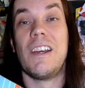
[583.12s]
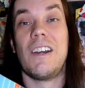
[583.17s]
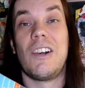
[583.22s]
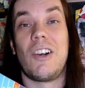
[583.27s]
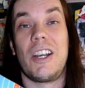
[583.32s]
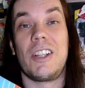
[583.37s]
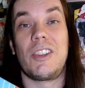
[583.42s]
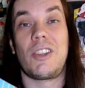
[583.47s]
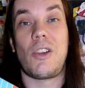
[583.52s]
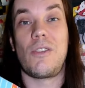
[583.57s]

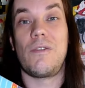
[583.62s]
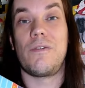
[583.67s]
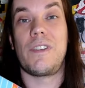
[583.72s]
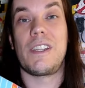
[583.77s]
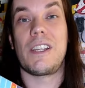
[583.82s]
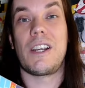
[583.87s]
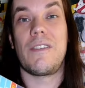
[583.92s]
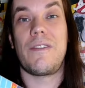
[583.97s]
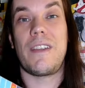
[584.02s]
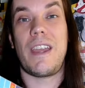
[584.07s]
I don't
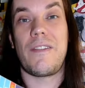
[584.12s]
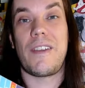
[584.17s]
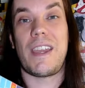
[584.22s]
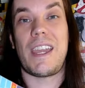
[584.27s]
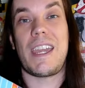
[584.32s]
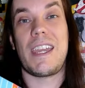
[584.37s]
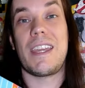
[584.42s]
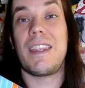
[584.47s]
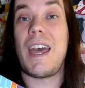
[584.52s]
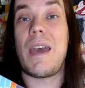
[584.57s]
think I've ever
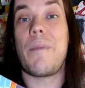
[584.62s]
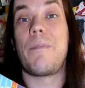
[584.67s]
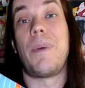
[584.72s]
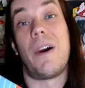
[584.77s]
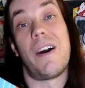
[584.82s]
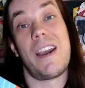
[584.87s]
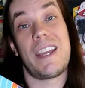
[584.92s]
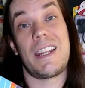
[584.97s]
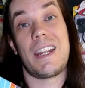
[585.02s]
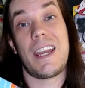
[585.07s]
hit that
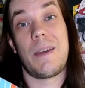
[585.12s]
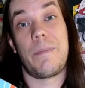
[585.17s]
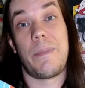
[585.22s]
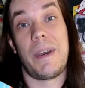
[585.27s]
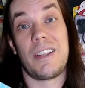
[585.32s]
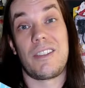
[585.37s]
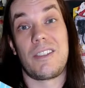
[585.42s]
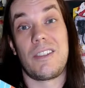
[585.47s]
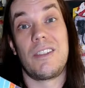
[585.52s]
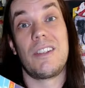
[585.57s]
buy it now
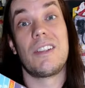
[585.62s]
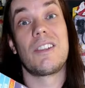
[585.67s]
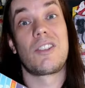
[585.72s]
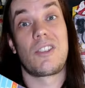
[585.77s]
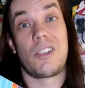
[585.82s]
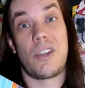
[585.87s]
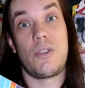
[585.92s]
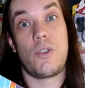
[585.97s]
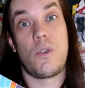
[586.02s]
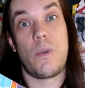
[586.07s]
button
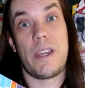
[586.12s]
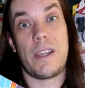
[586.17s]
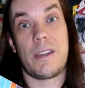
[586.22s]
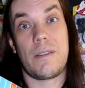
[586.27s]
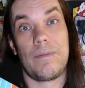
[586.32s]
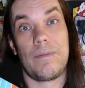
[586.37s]
so quick.